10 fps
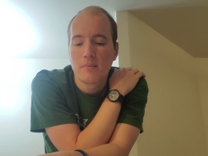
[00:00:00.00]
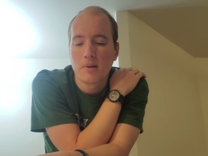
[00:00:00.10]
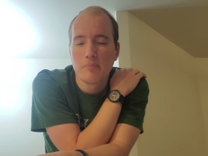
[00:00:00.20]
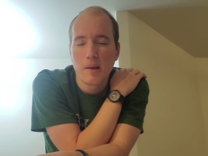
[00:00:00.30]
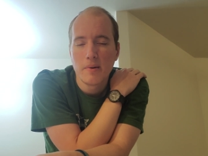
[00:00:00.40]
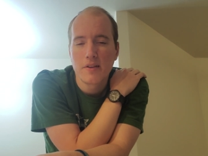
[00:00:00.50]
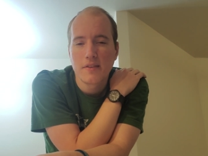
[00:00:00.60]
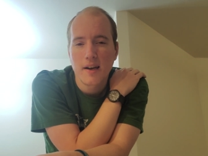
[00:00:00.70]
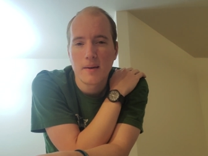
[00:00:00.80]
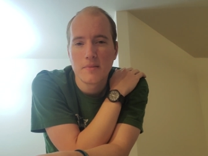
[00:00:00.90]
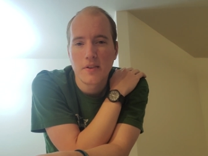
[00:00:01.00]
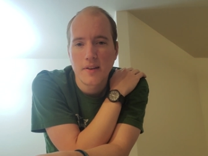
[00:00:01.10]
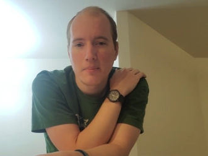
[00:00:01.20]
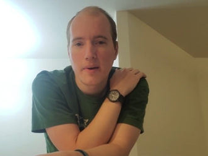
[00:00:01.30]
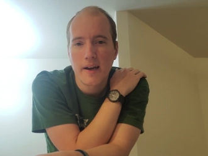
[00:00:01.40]
But maybe it's time to
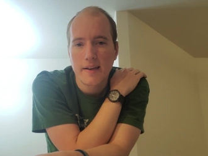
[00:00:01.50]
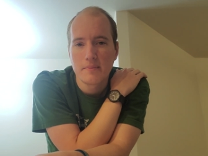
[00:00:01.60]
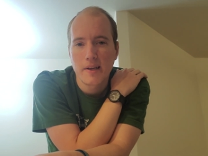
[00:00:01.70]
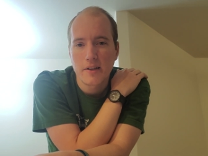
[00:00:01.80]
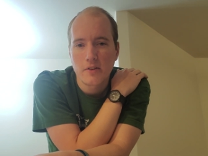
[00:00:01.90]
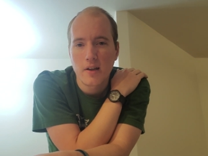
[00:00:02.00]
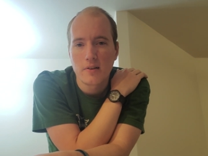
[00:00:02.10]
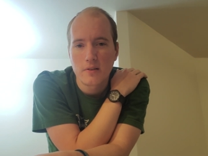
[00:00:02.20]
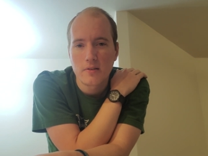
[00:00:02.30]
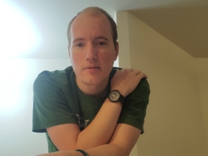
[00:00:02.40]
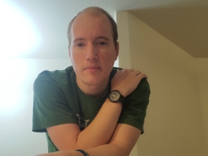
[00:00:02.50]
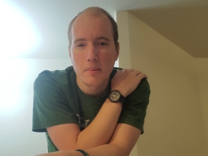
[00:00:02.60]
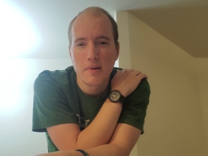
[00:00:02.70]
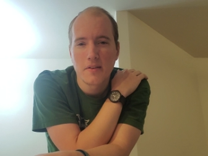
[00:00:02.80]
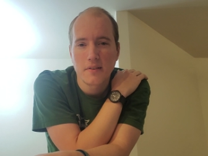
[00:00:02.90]
step back and make a change.
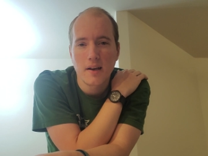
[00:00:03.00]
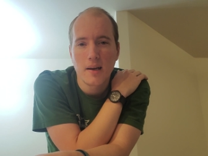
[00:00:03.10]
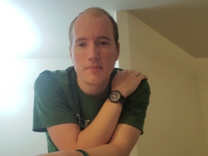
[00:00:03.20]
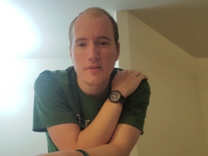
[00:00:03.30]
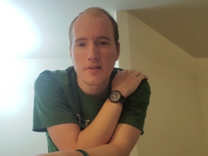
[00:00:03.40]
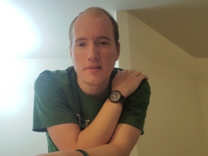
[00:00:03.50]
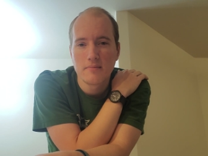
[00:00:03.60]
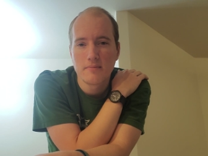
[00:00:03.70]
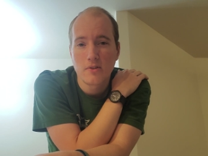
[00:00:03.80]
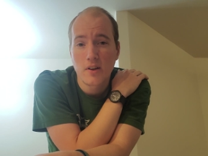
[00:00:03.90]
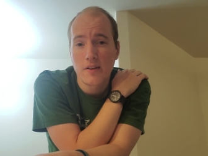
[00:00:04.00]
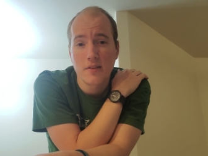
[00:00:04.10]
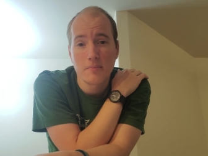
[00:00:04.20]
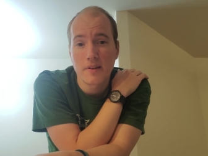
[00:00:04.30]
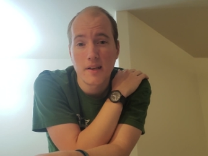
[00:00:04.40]
Maybe it's time to shake
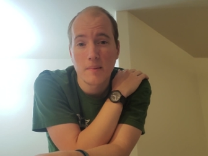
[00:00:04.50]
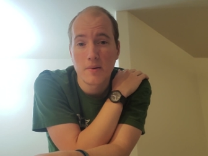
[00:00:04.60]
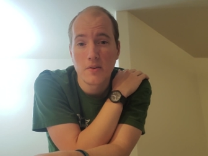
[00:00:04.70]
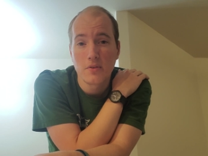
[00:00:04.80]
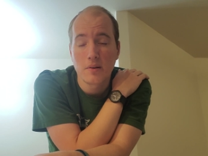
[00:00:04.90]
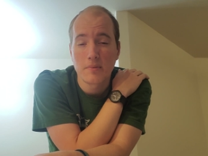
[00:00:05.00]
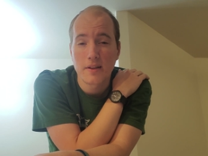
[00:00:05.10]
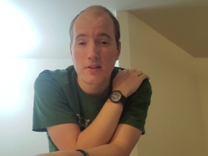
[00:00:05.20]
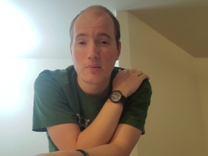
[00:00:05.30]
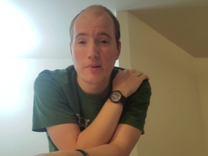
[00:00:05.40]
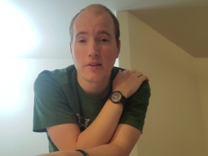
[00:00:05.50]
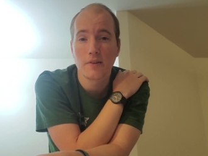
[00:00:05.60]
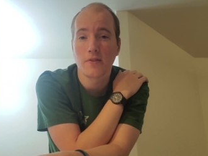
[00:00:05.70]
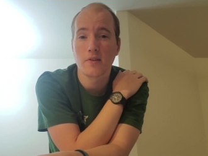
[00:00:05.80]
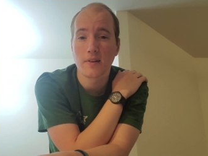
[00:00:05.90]
something up and do something a little bit
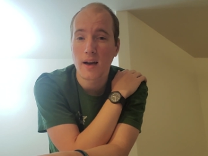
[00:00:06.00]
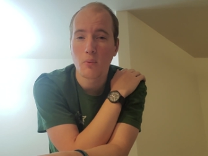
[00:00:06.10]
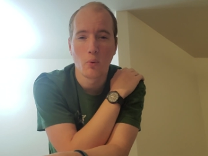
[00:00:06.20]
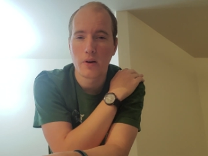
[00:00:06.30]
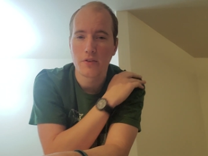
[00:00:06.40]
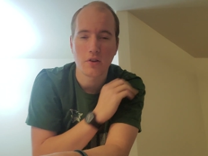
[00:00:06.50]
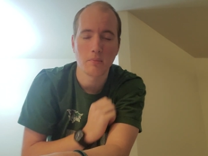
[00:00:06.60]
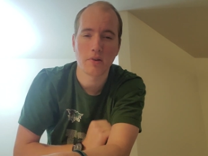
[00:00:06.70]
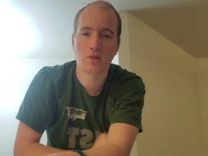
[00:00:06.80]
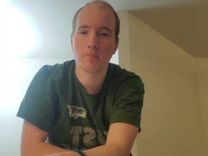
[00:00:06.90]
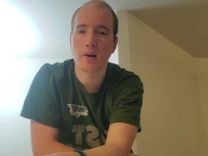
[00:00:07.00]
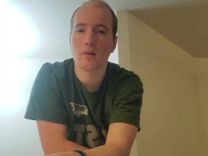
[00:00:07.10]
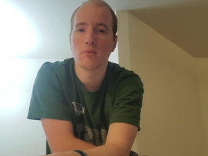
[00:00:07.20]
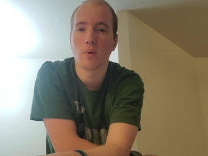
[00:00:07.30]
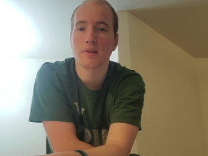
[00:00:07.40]
different or not worry so much
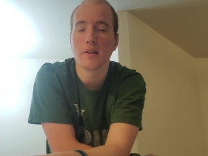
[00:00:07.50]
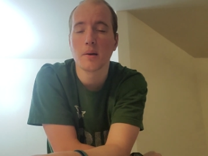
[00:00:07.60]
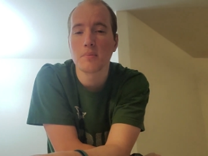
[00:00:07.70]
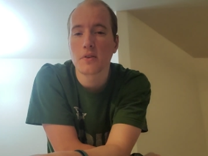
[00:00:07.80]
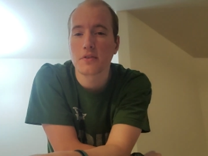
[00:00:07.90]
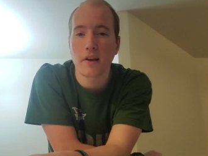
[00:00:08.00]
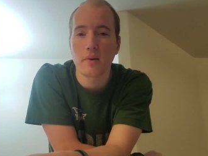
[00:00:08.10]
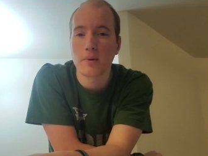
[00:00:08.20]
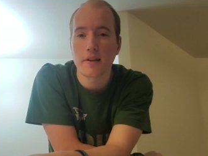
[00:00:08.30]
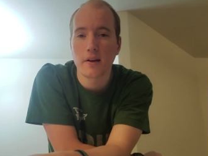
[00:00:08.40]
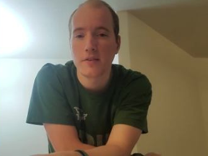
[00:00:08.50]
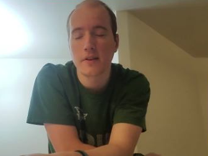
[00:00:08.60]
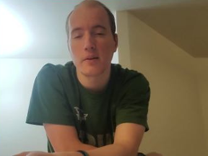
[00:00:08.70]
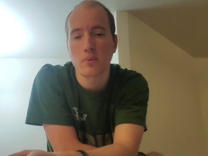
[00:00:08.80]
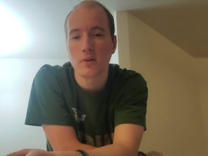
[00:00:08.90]
about what the numbers say or what the
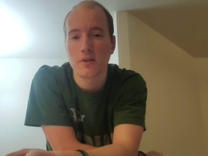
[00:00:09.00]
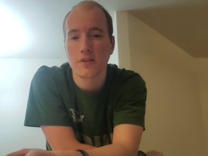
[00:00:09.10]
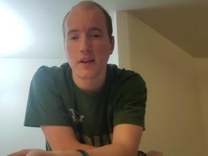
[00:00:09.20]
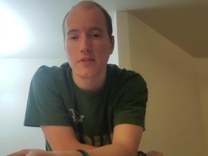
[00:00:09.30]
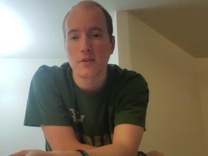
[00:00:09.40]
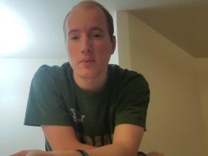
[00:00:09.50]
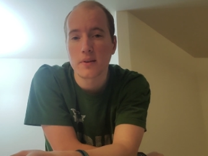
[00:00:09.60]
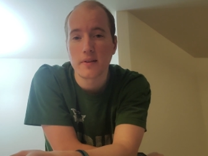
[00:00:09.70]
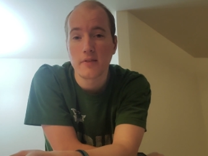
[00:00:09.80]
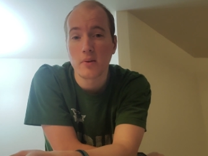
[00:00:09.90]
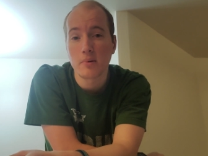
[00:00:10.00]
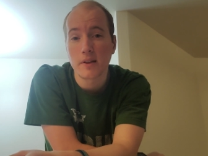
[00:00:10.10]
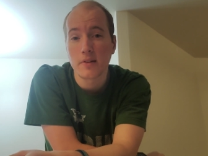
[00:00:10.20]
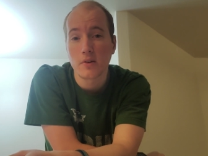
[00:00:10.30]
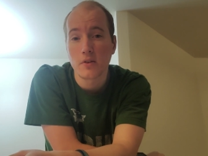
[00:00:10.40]
outside world says or what everybody
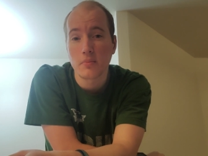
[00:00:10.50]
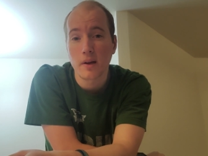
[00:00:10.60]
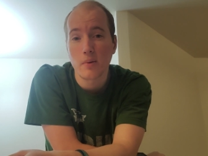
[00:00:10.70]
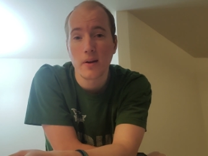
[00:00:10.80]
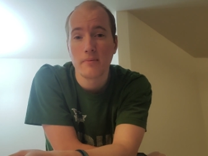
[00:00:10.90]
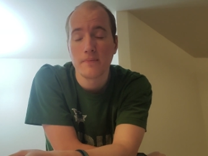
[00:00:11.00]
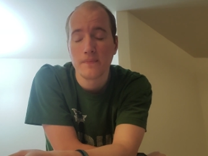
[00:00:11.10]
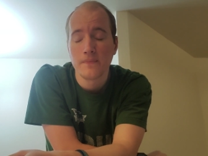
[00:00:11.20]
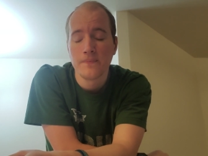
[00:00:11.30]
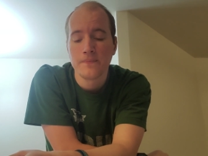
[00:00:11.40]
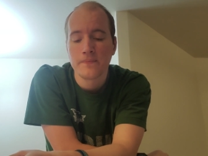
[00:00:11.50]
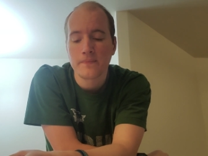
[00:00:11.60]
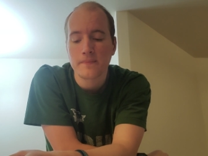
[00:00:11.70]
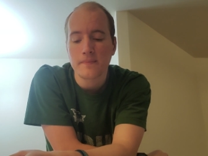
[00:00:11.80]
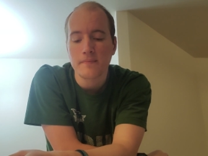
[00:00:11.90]
throws my way.
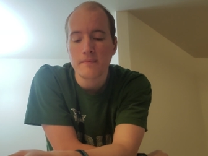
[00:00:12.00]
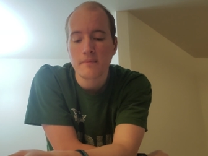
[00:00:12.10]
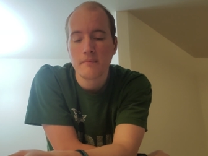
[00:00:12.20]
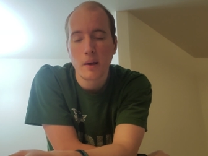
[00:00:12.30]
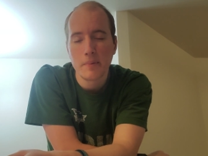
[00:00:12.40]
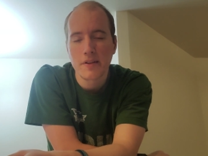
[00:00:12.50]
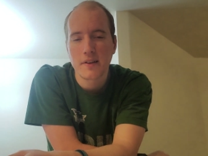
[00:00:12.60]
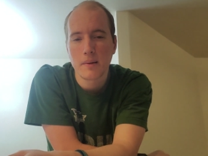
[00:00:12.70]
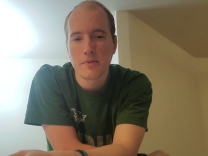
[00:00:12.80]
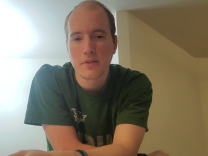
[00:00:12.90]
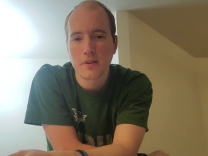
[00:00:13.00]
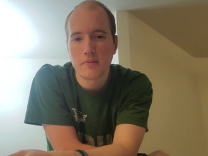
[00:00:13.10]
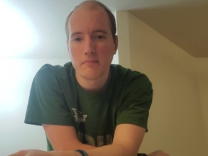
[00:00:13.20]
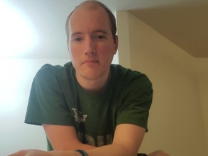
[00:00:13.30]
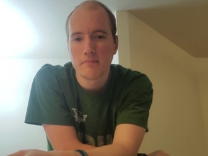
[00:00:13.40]
Maybe it's time just to
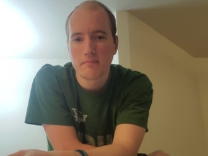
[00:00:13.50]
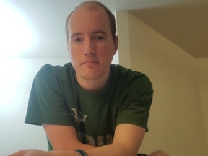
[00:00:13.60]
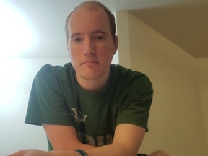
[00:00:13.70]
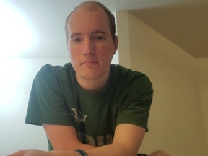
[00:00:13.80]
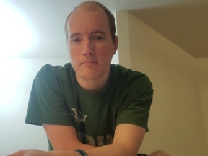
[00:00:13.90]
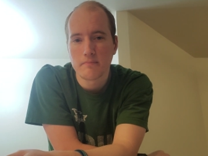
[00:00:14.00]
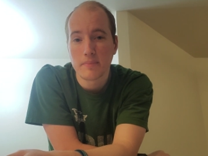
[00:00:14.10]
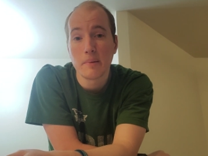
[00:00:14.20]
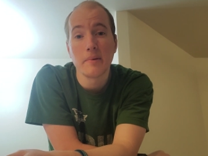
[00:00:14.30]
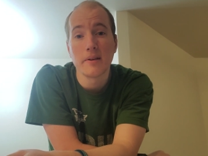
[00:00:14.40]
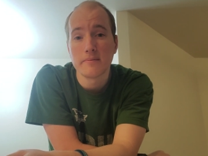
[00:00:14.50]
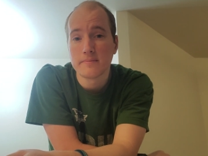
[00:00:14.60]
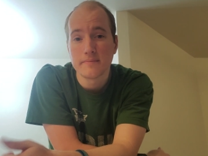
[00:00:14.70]
be me.